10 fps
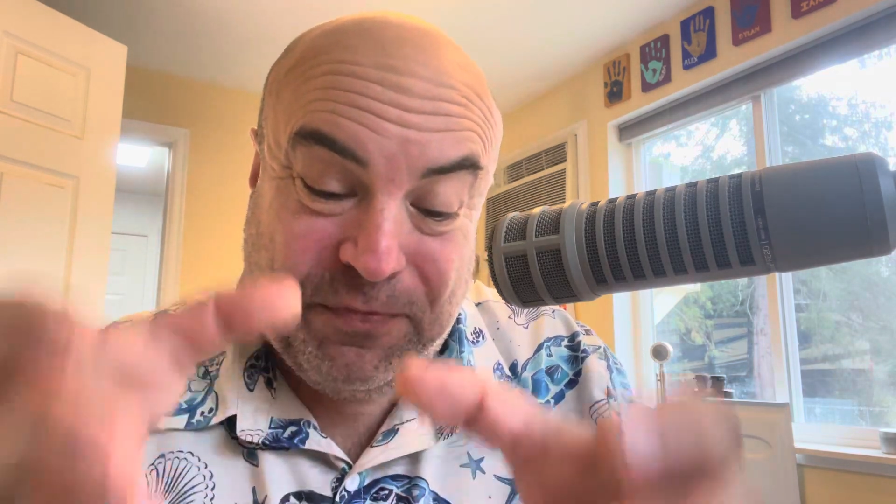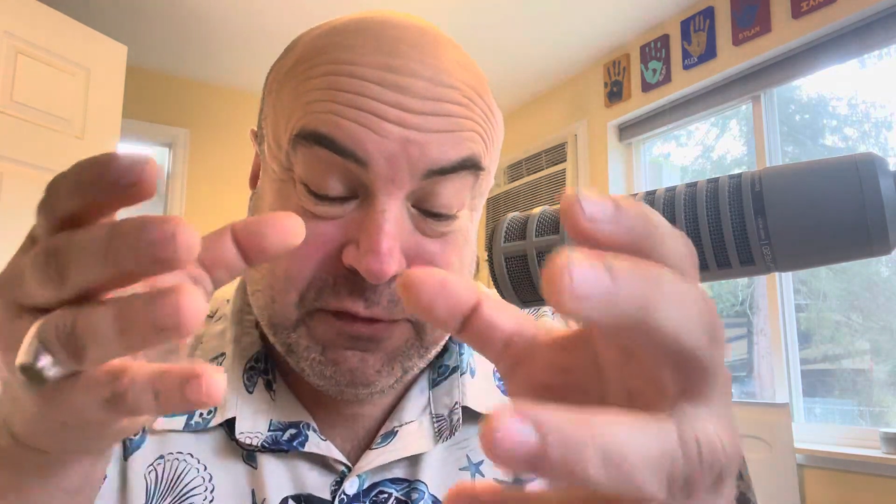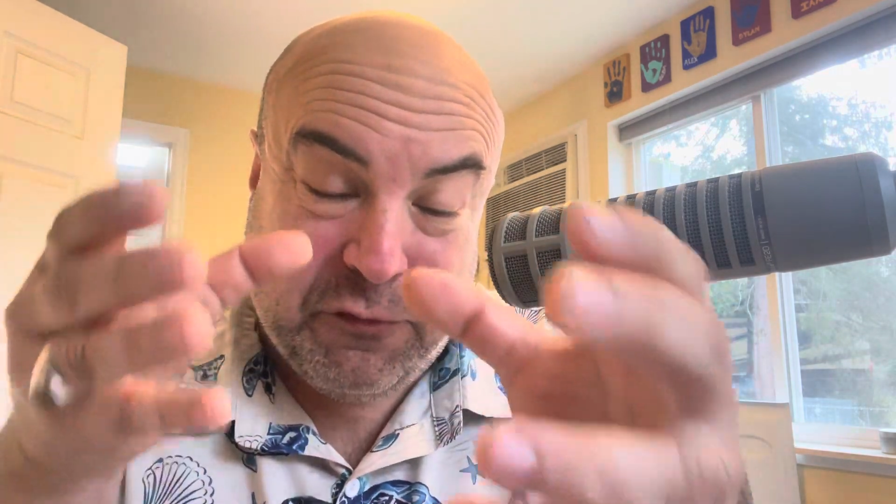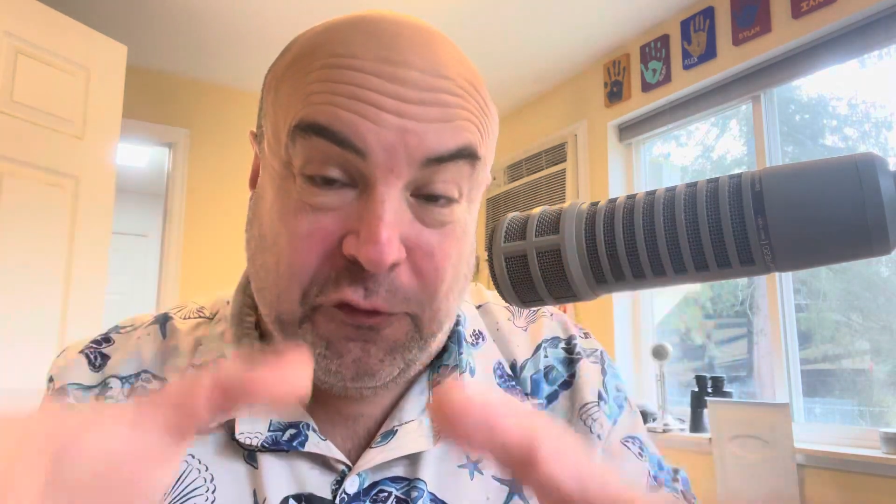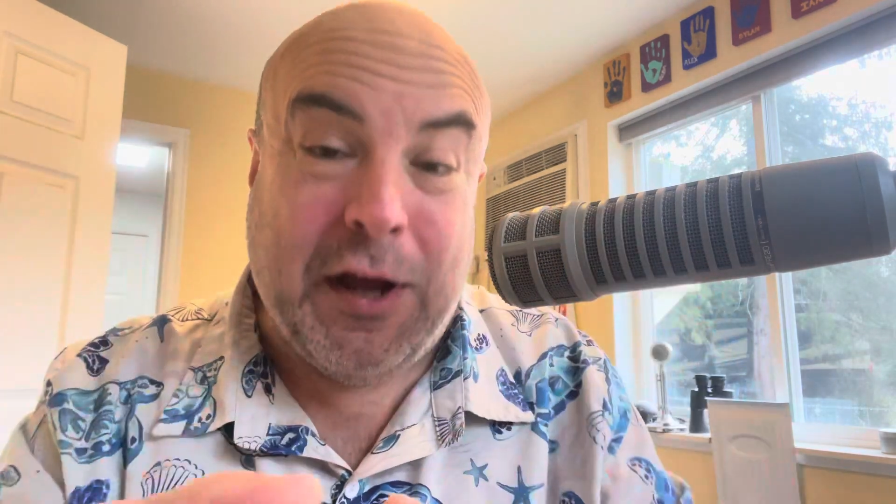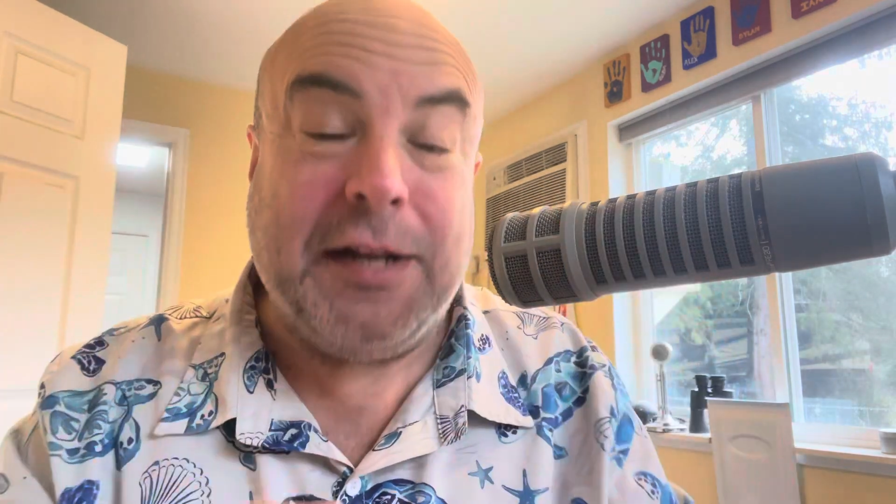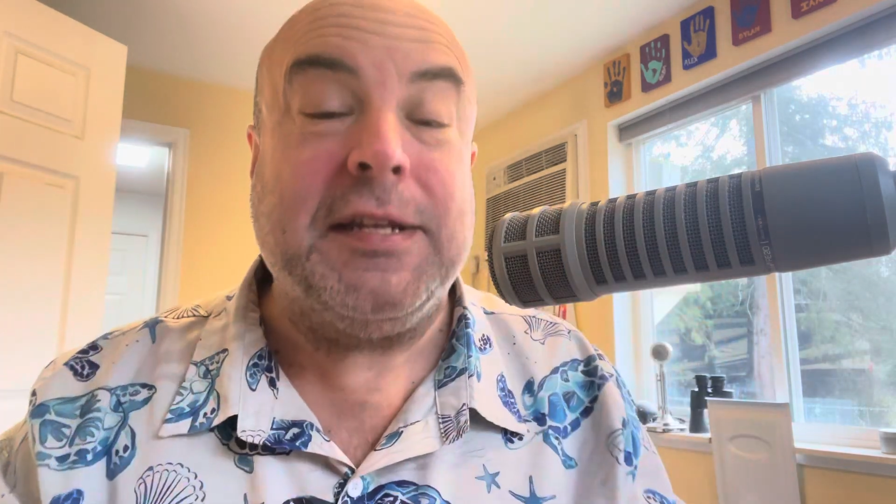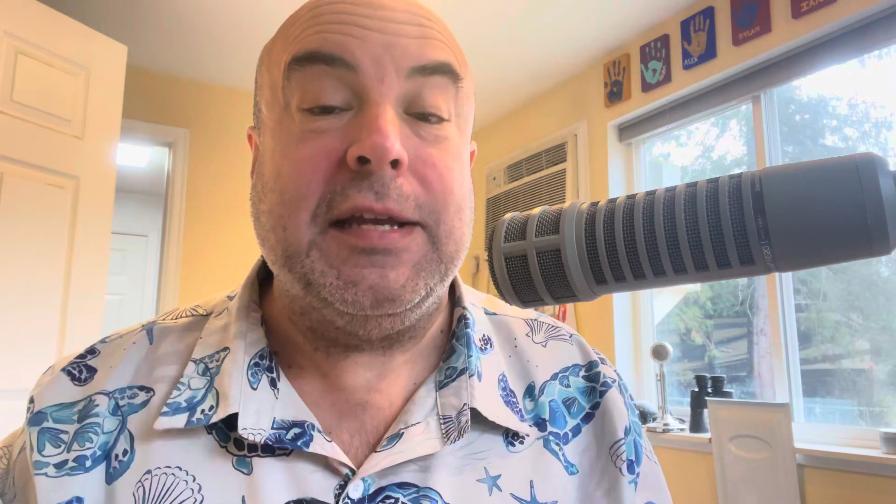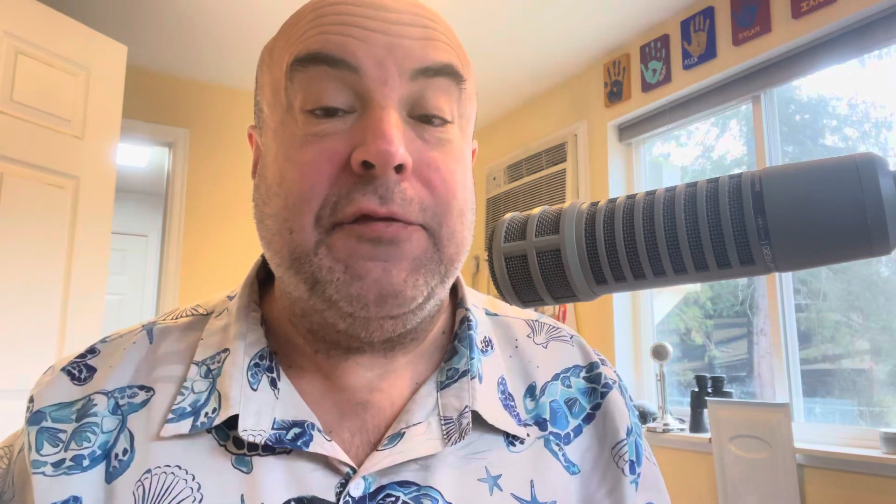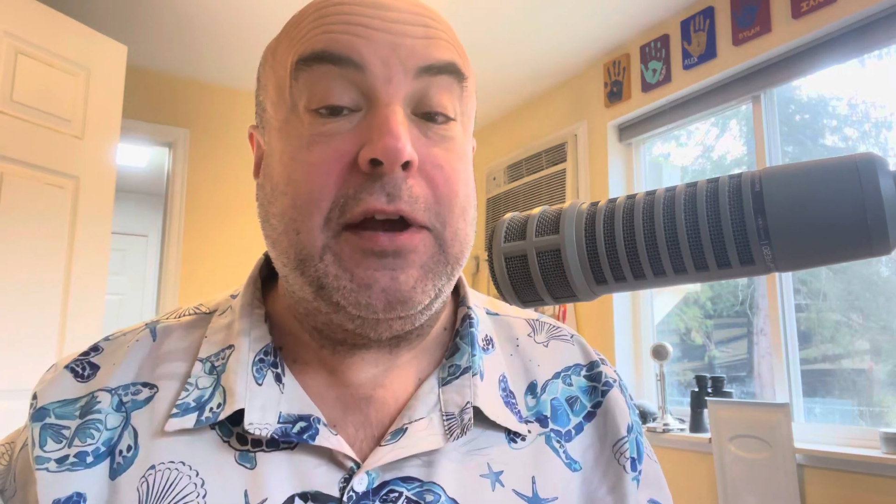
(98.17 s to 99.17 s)
in front
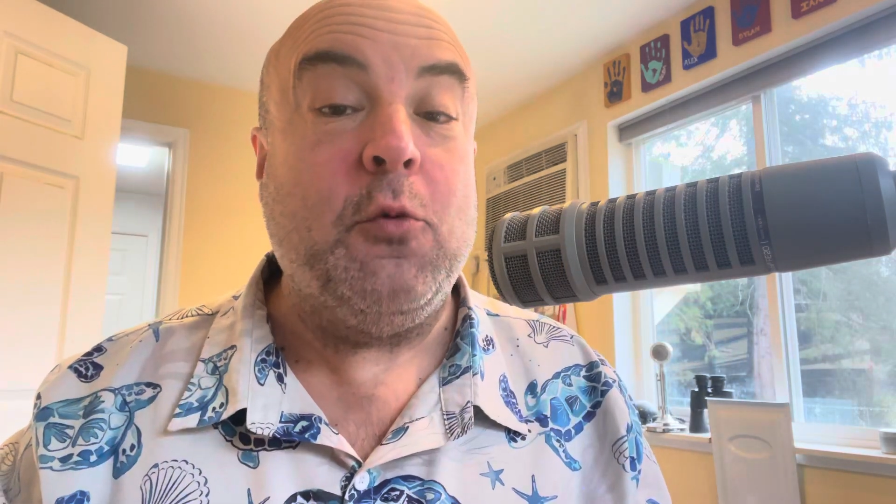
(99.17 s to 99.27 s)
if I